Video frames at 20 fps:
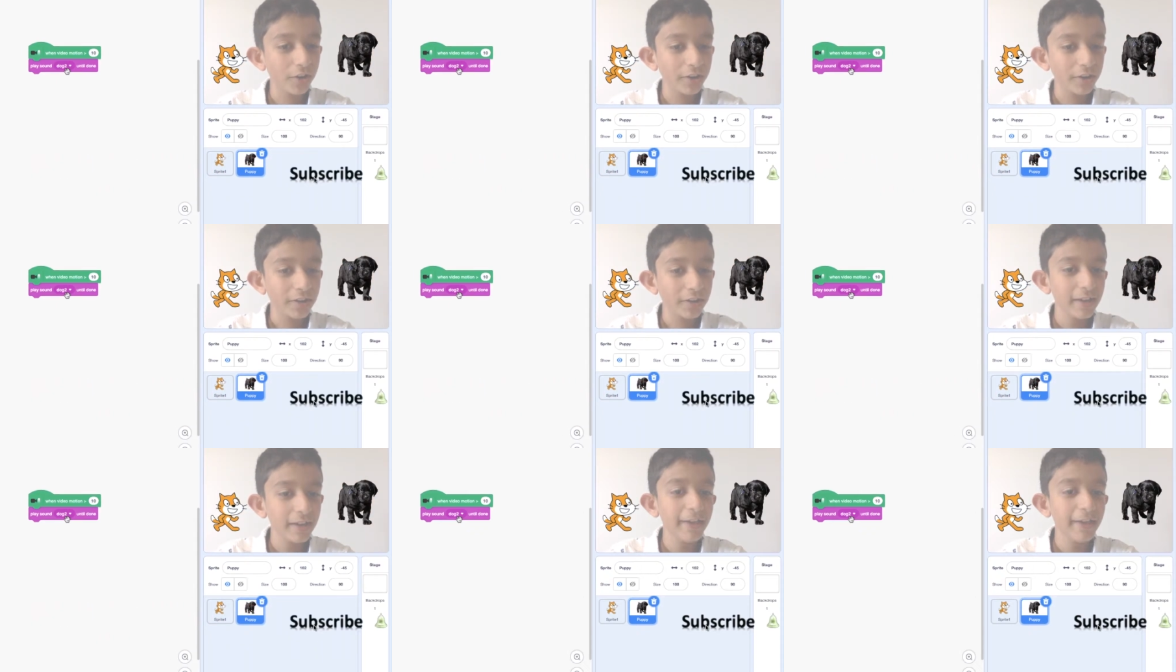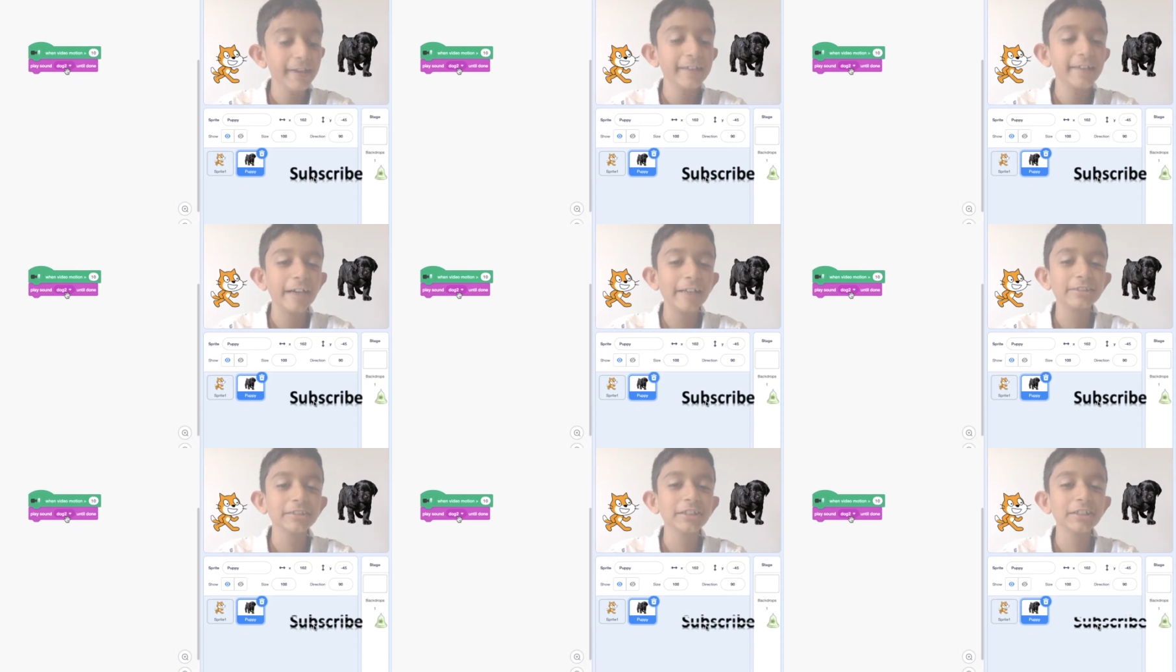it
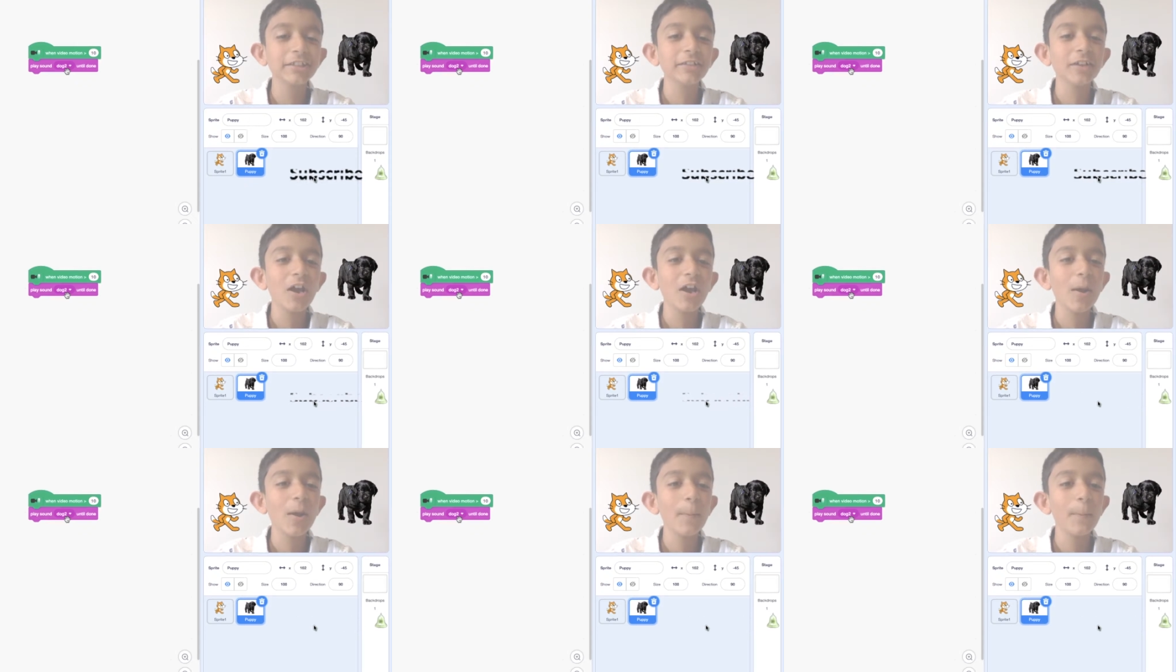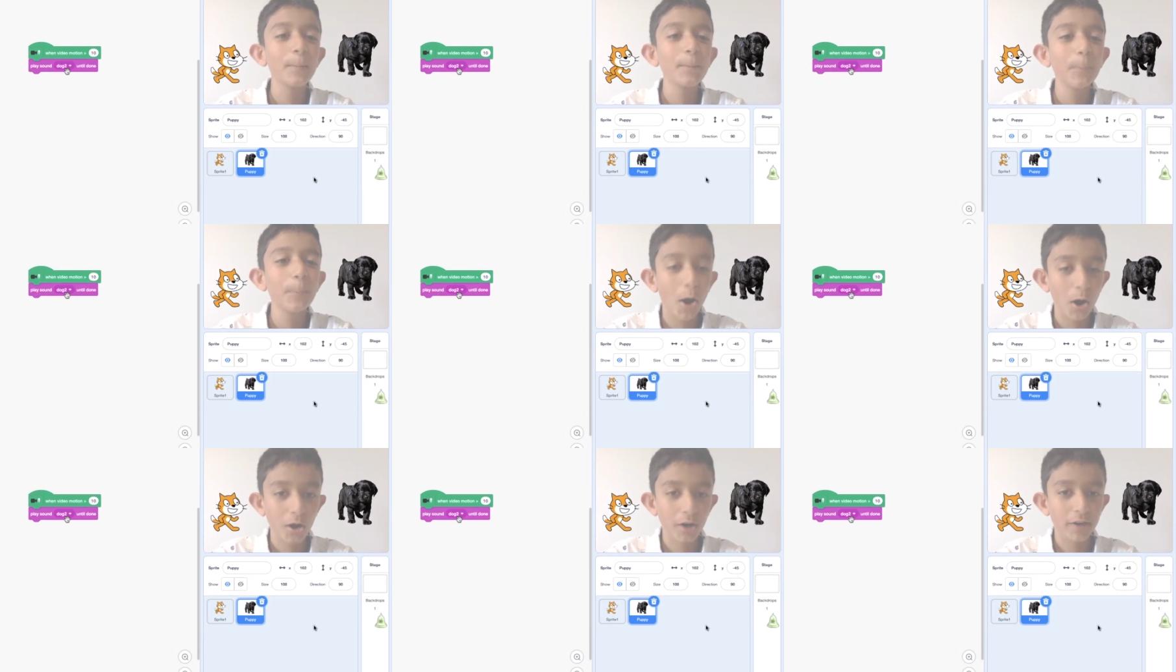doesn't
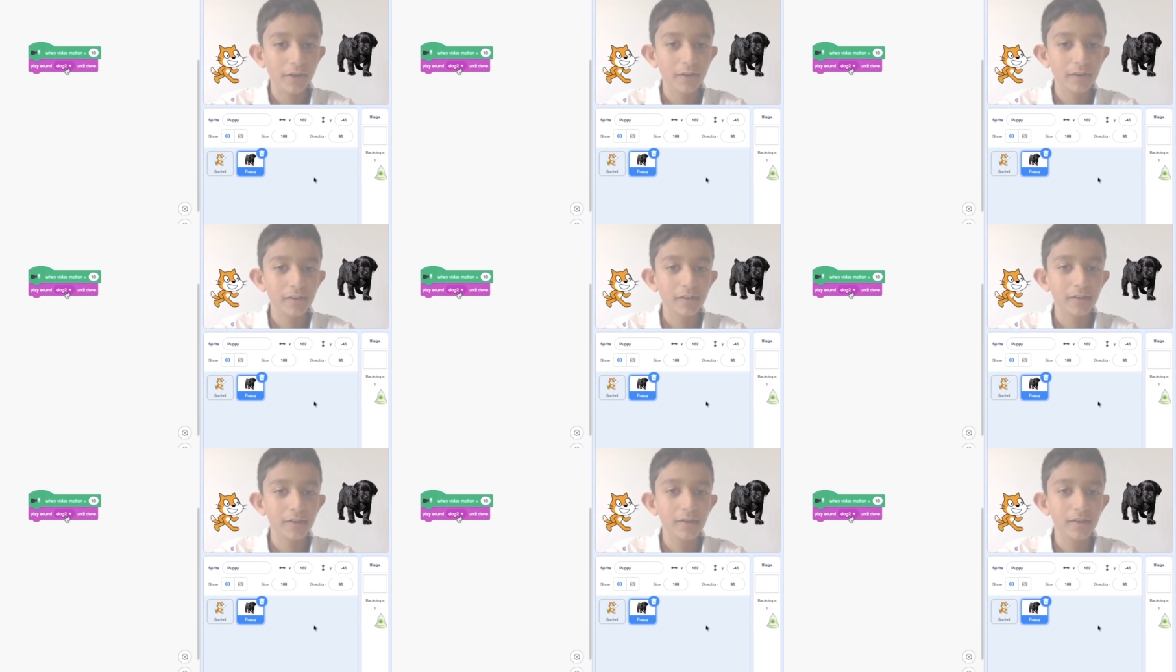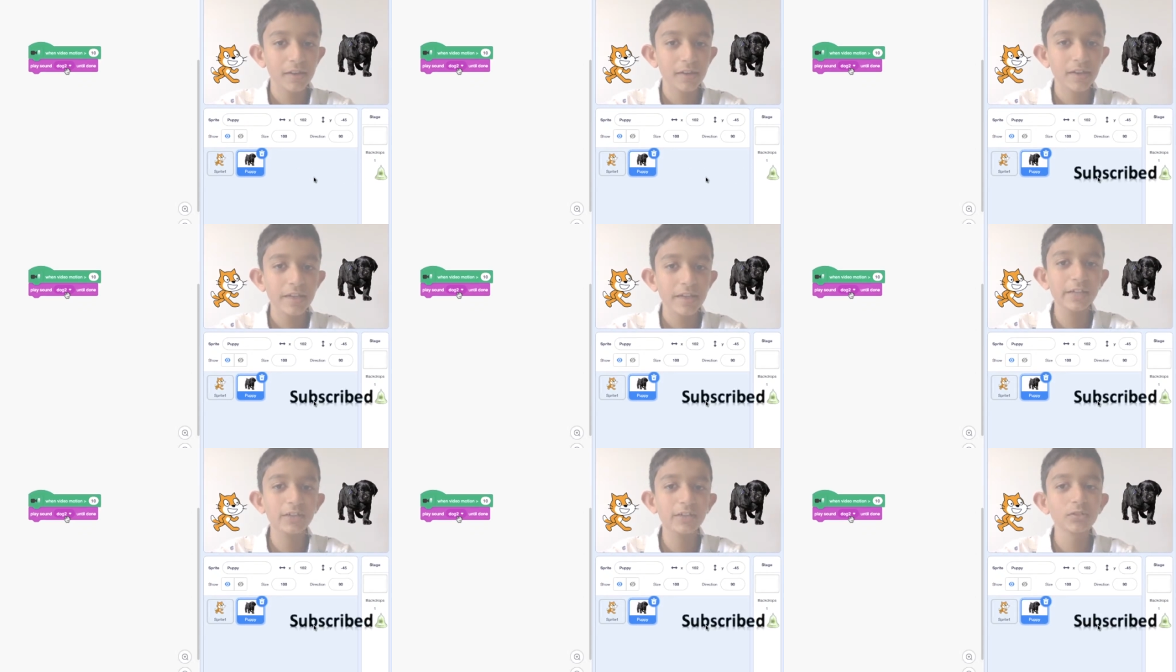bark. It
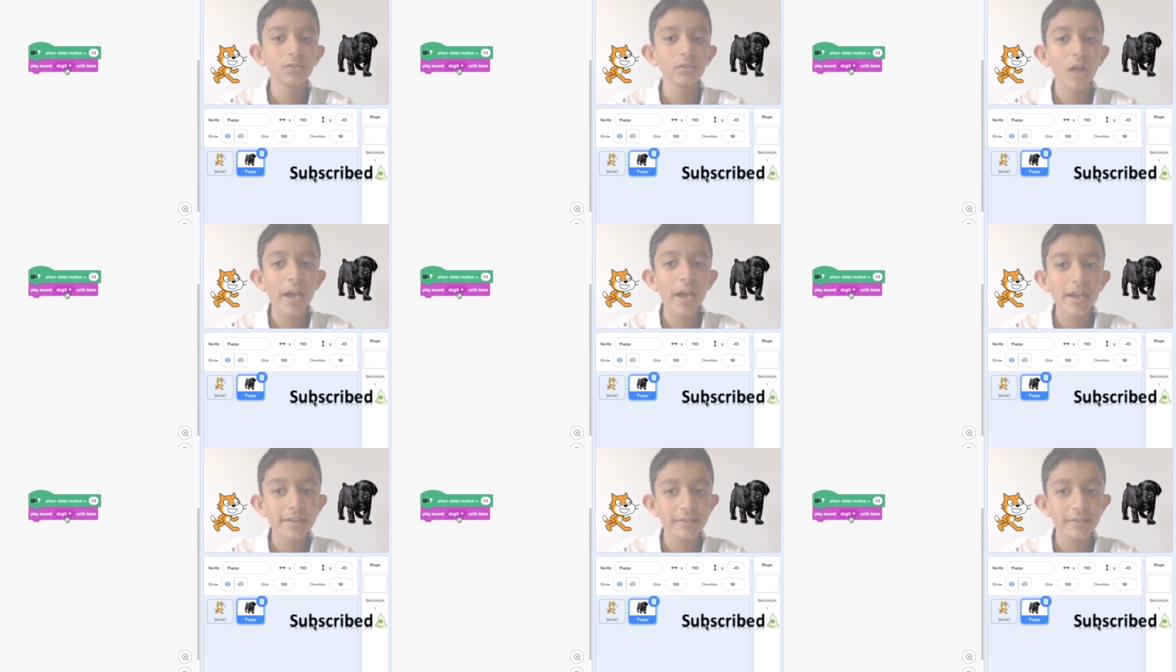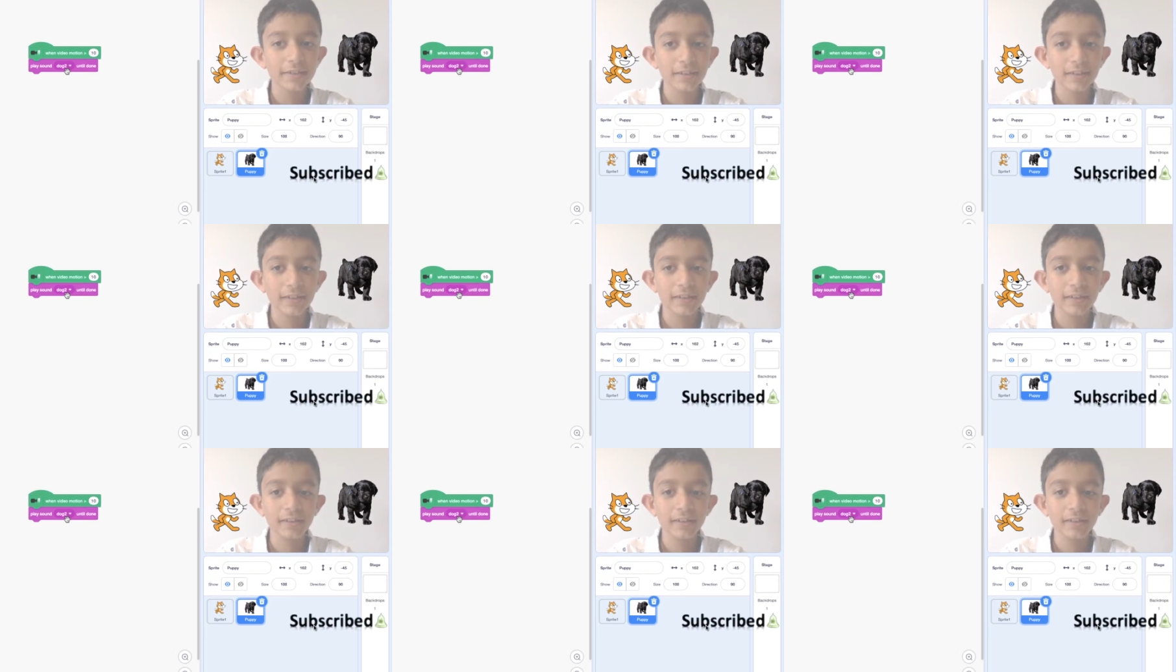likes it.